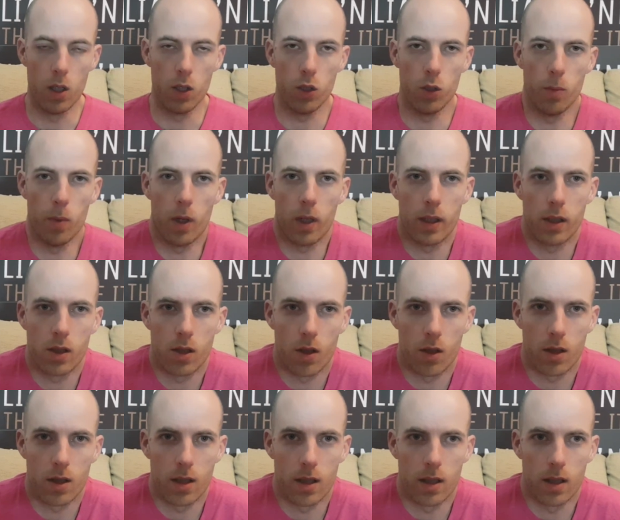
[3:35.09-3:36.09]
Your body
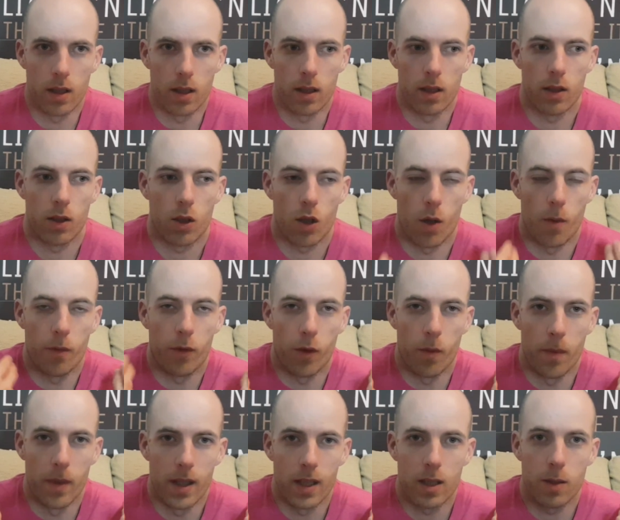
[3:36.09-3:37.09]
starts to come
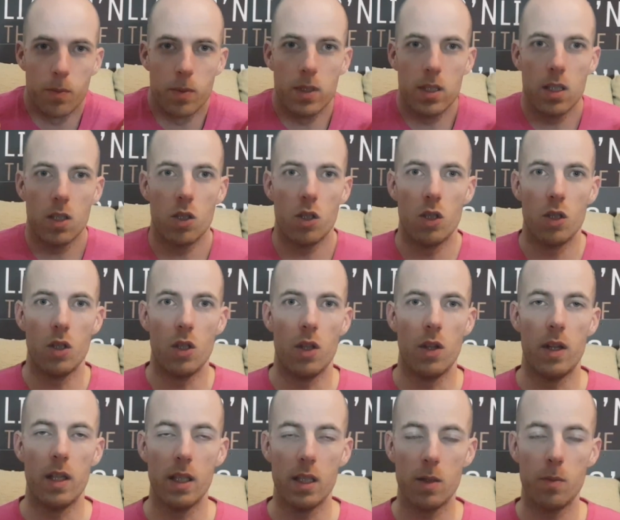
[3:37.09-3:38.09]
from this position to
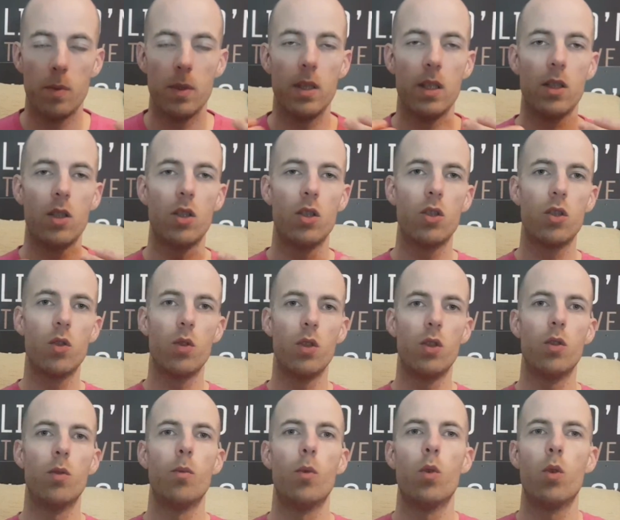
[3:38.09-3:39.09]
this position so that
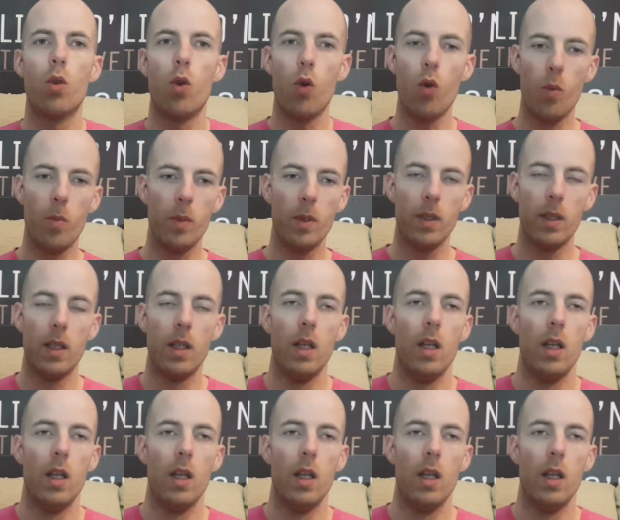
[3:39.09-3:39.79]
you're more open.